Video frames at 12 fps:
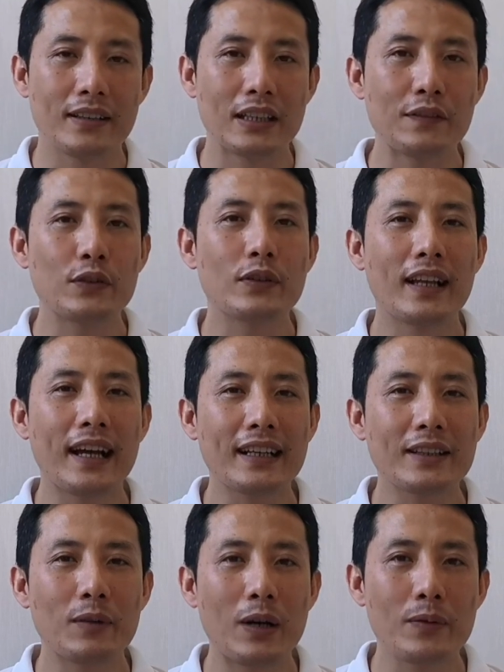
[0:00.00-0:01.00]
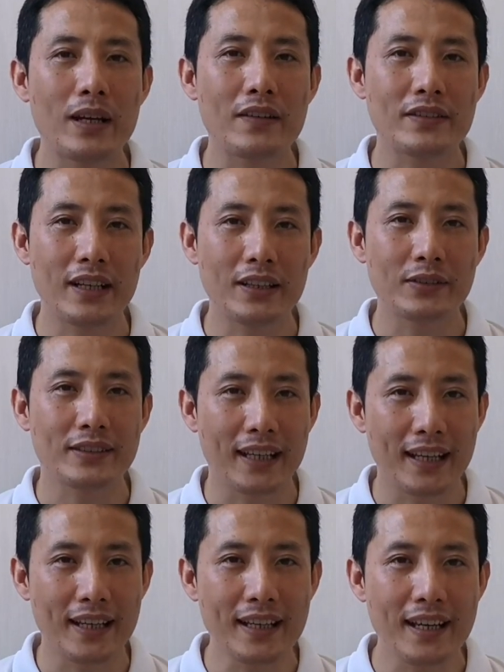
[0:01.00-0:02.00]
If you liked what we have shared
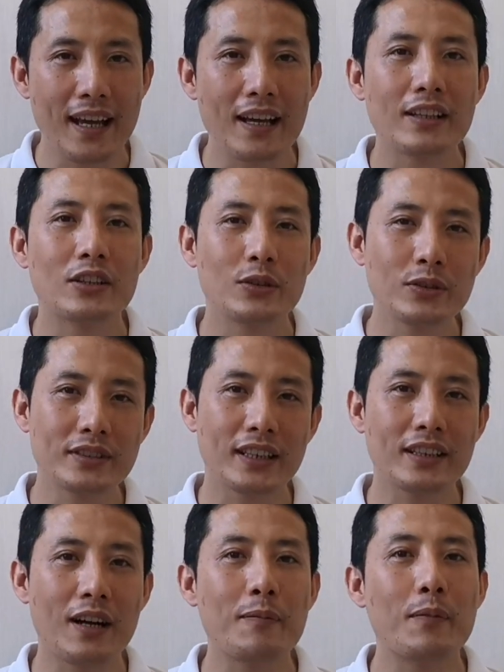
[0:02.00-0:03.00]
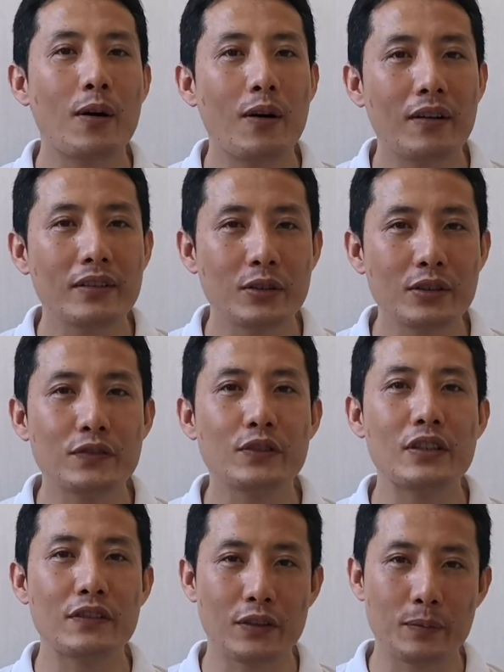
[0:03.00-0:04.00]
today, do check out more useful
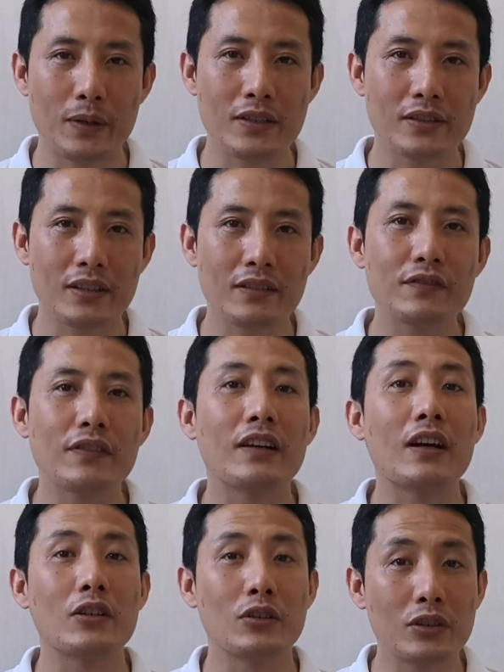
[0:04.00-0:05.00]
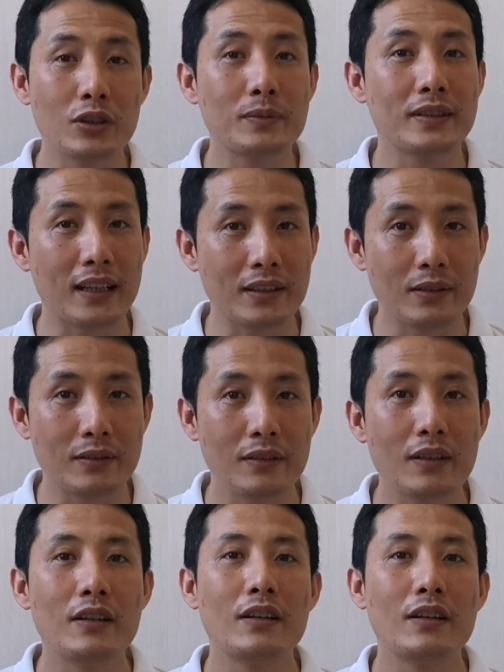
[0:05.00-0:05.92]
information from our YouTube channel,